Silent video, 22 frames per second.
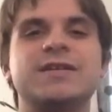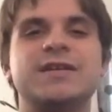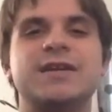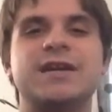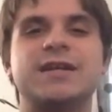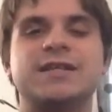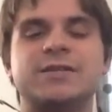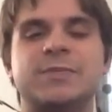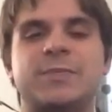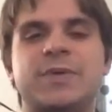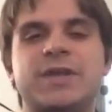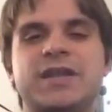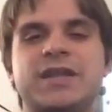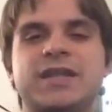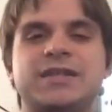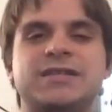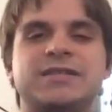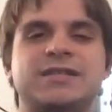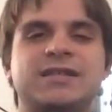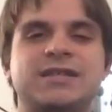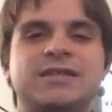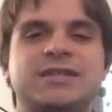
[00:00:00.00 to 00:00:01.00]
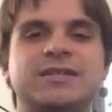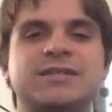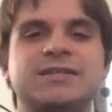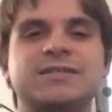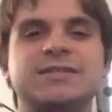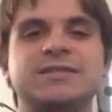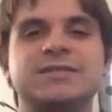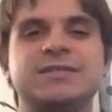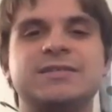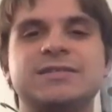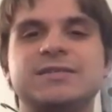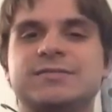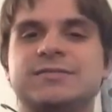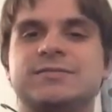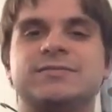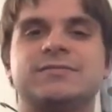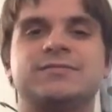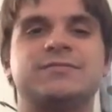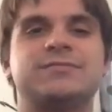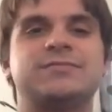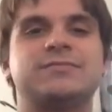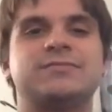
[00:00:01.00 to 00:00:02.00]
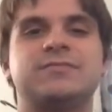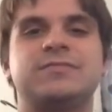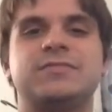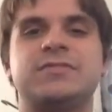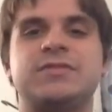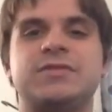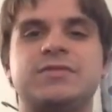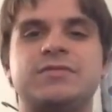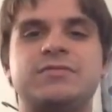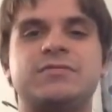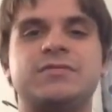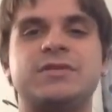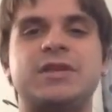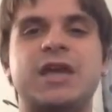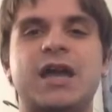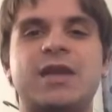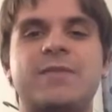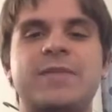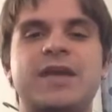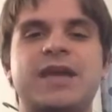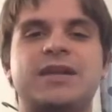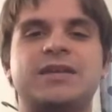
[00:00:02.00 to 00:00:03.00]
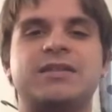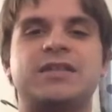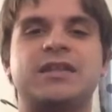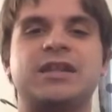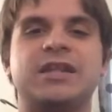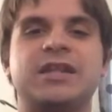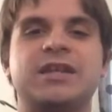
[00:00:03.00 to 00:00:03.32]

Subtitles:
It's a peninsula. Got to make it to the